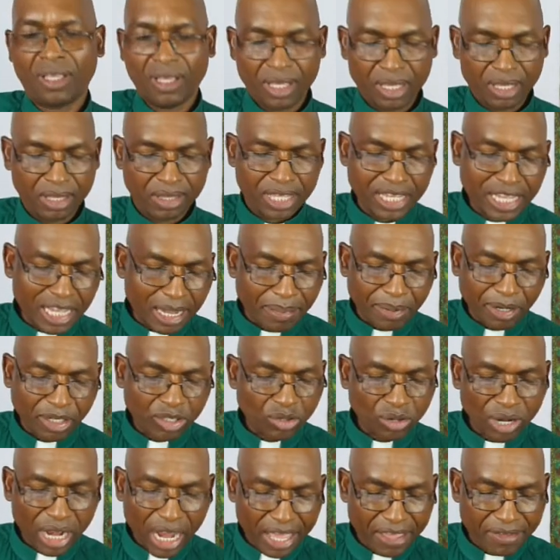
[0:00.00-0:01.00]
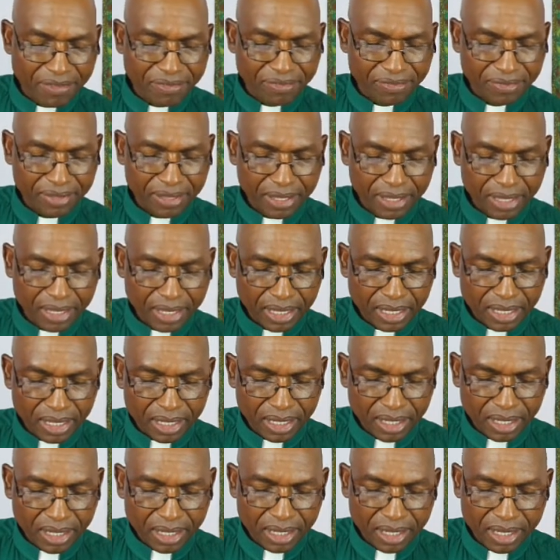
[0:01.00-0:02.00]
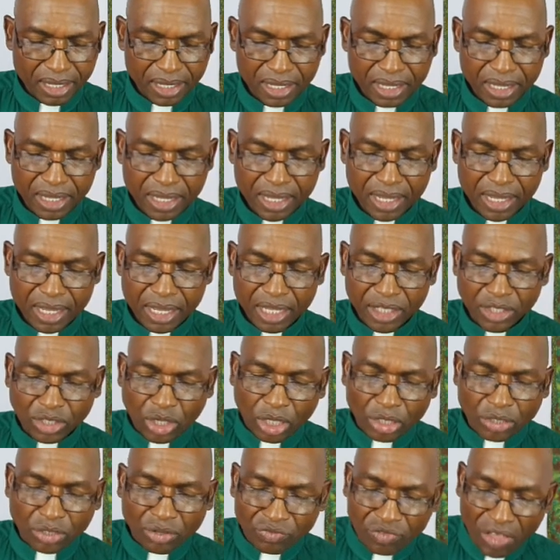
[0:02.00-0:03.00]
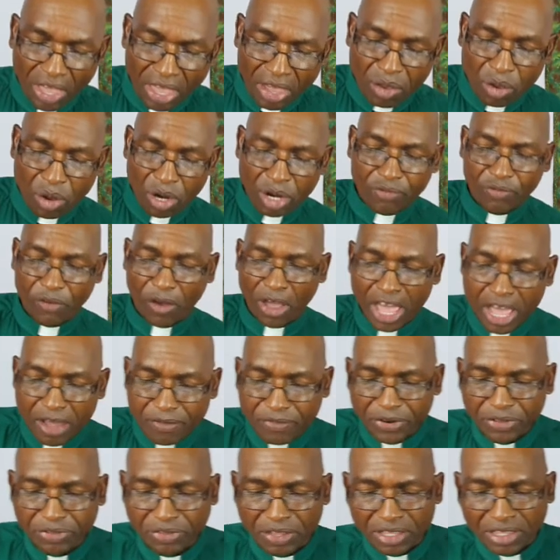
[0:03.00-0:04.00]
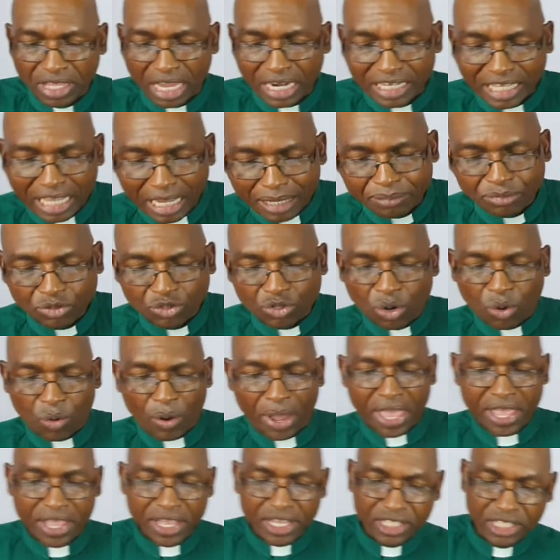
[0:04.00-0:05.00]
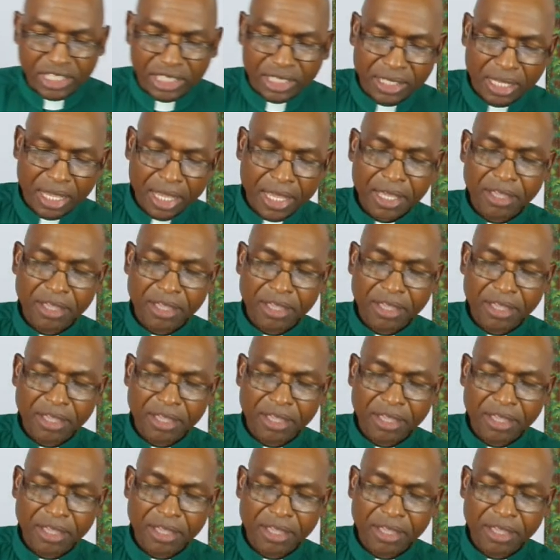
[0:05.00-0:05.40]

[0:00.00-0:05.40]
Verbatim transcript: Think about your life. So to thank God for everything that comes your way is